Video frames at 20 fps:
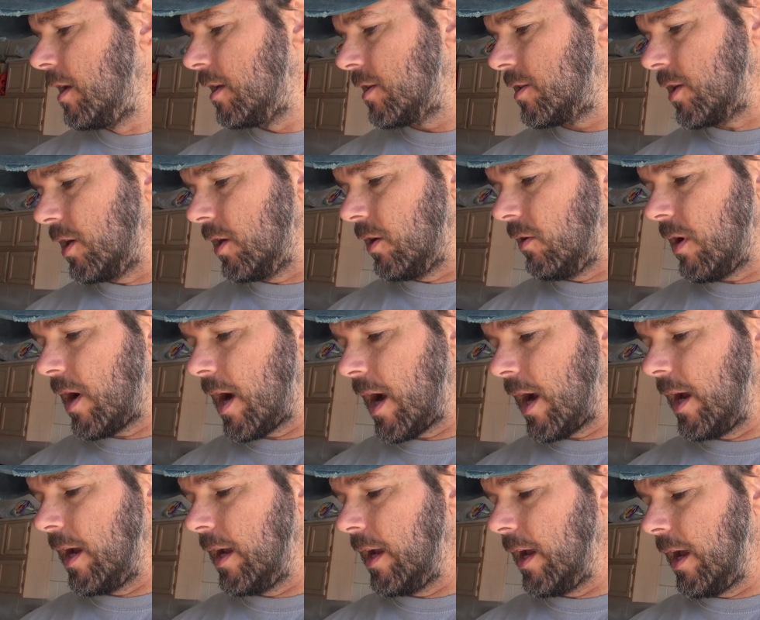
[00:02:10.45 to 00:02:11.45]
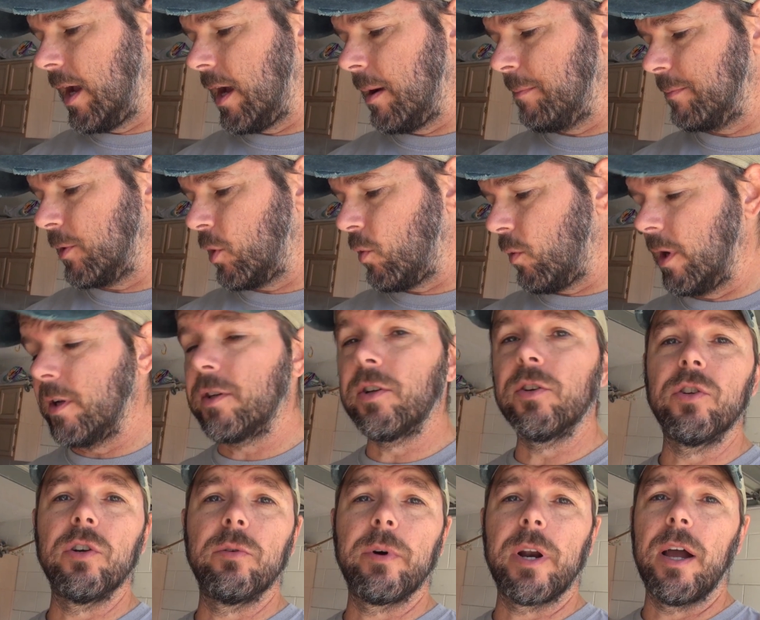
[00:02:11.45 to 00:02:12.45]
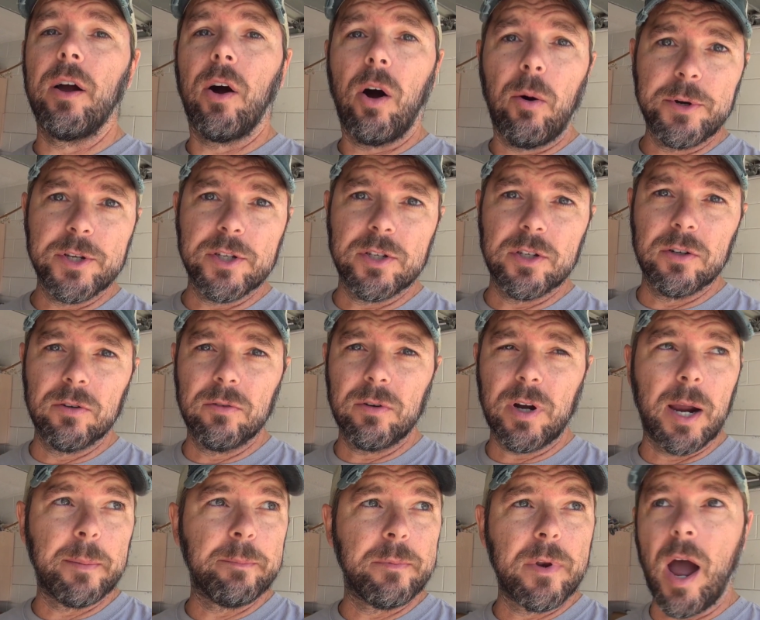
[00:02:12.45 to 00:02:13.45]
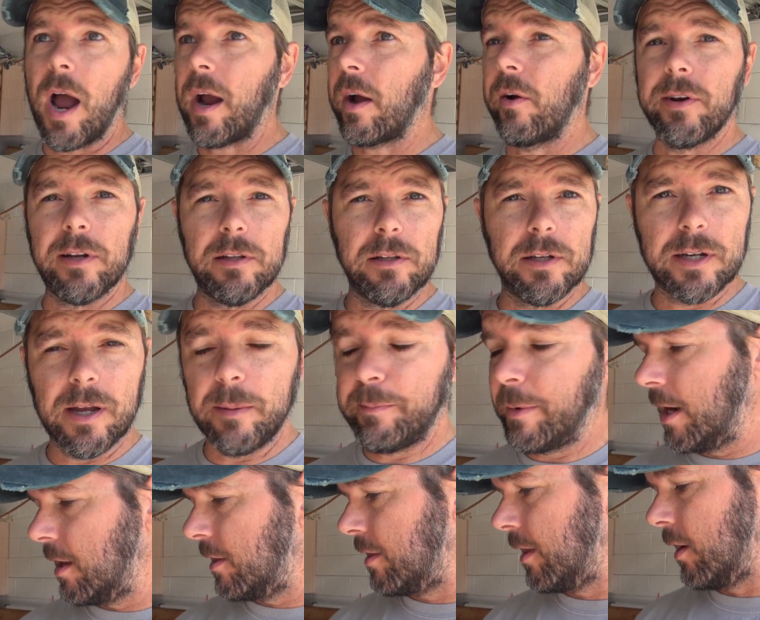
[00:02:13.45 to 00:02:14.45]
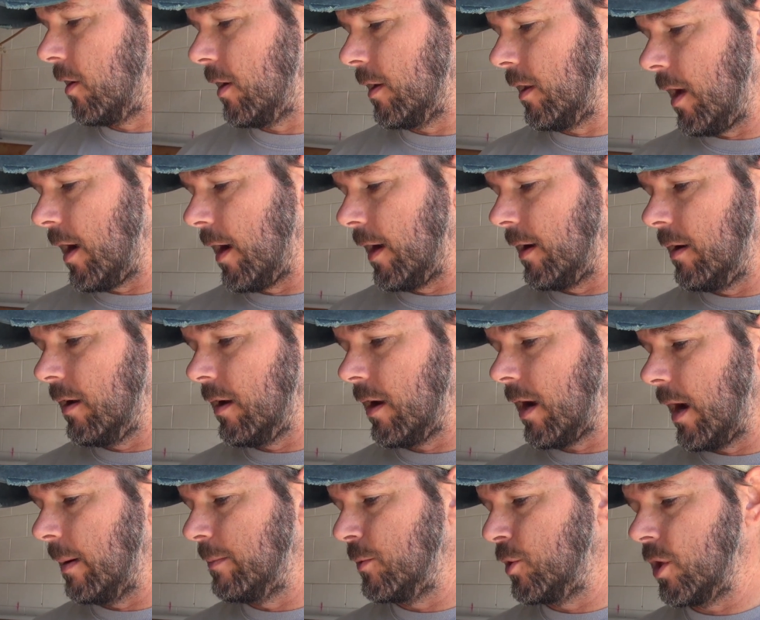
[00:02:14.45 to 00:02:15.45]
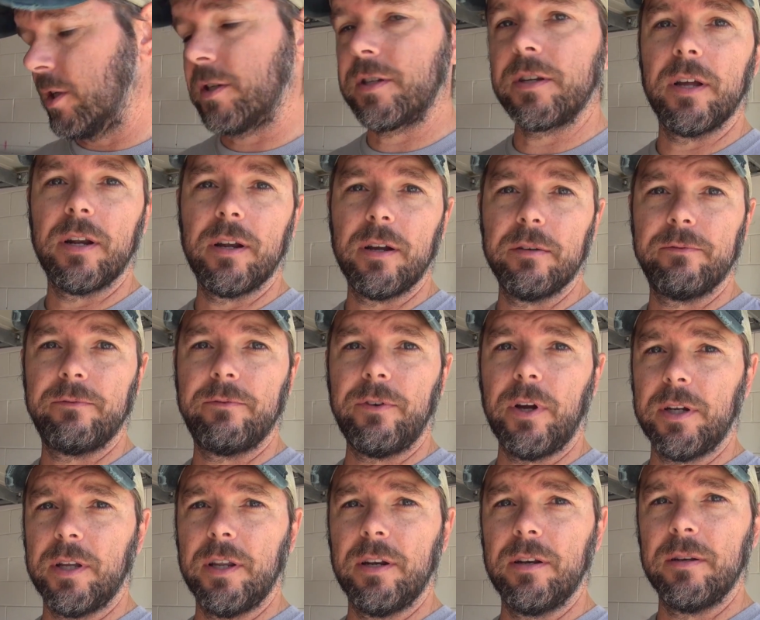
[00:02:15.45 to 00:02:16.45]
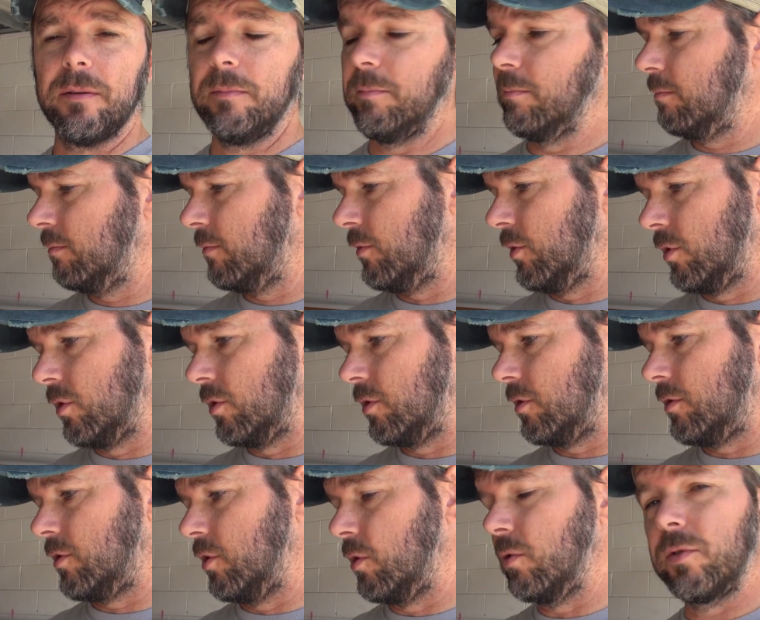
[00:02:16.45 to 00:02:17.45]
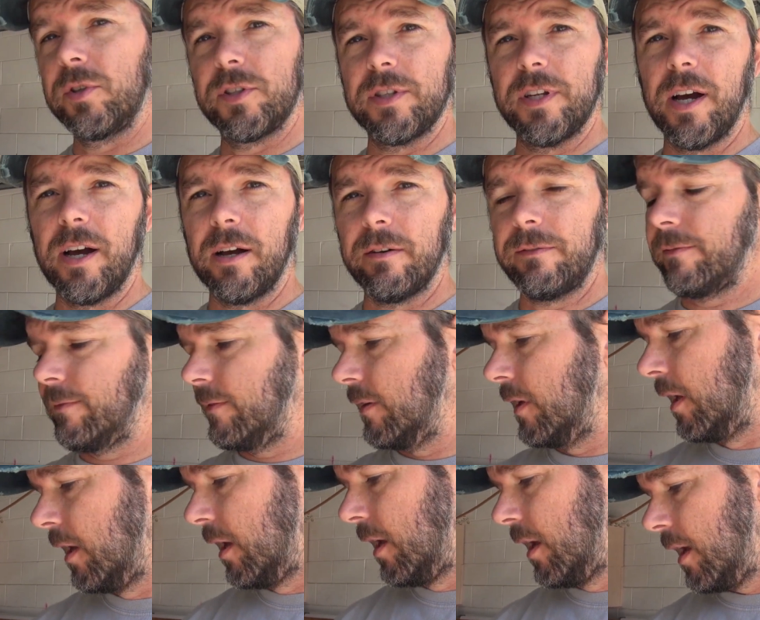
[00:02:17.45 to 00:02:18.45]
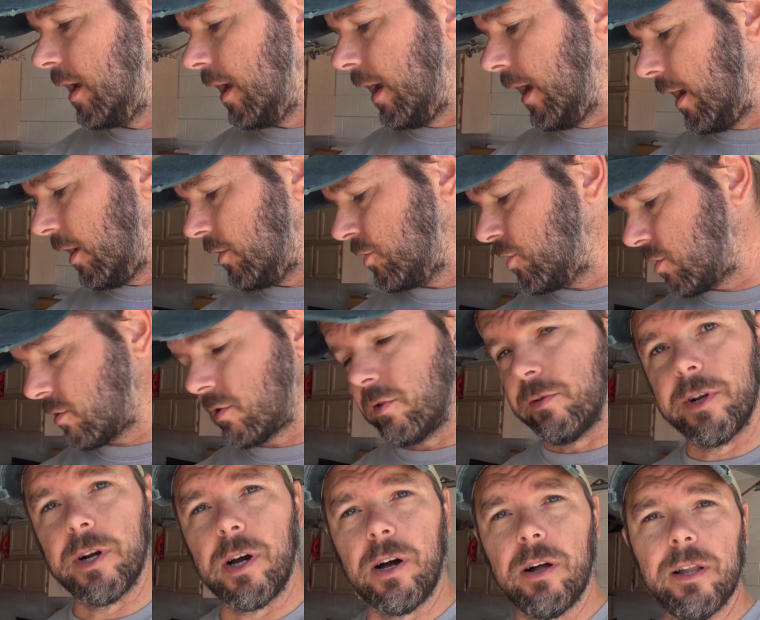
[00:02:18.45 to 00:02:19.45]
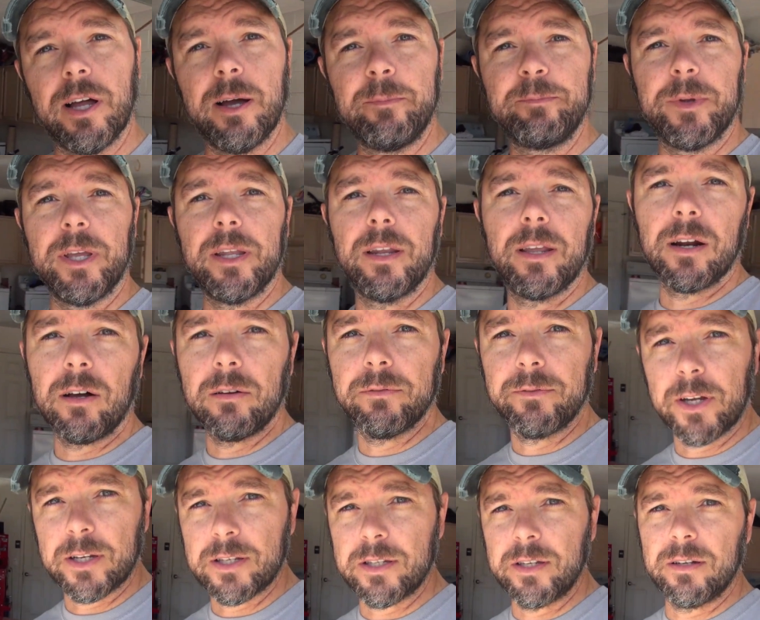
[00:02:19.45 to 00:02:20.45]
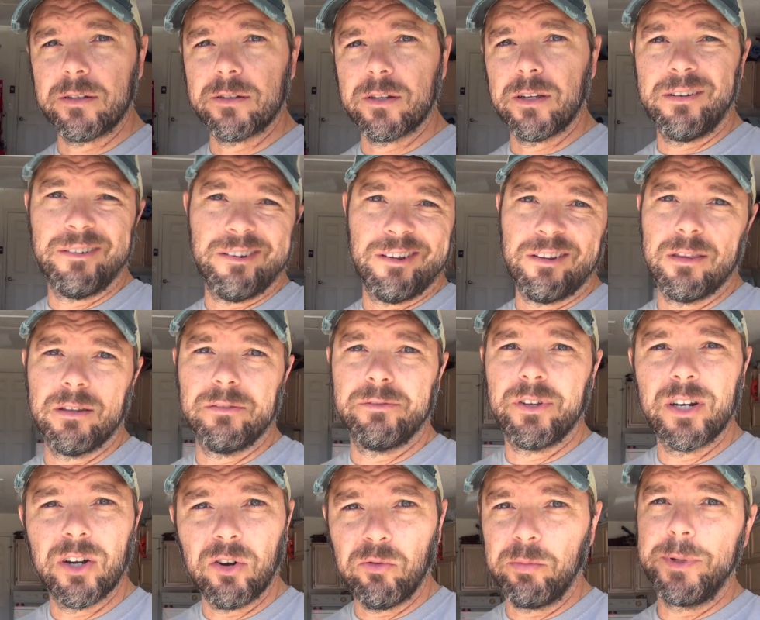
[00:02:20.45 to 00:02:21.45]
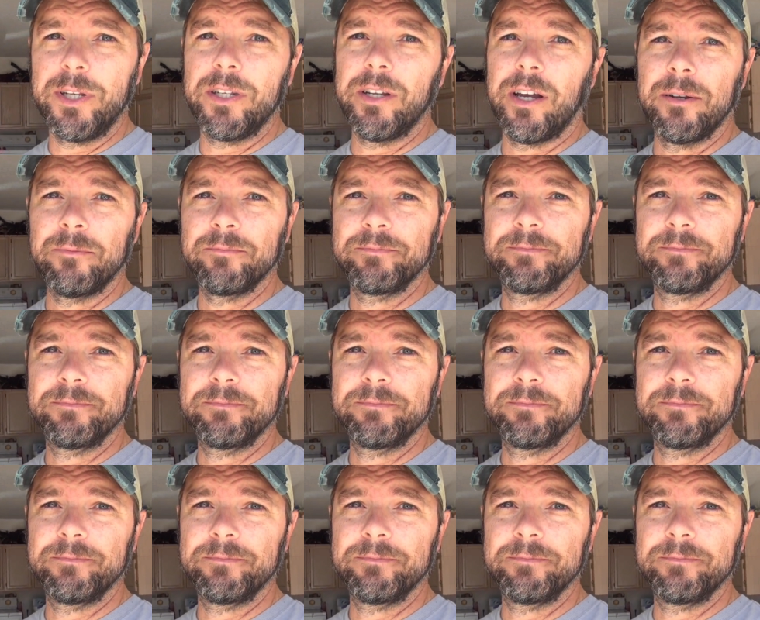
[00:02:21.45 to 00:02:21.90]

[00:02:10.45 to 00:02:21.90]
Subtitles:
So I am going to do what I always do. I'm not going to look up anything online. I'm just gonna fucking do stuff, and I'll screw it all up, and then I'll fix it, and then the video will be done.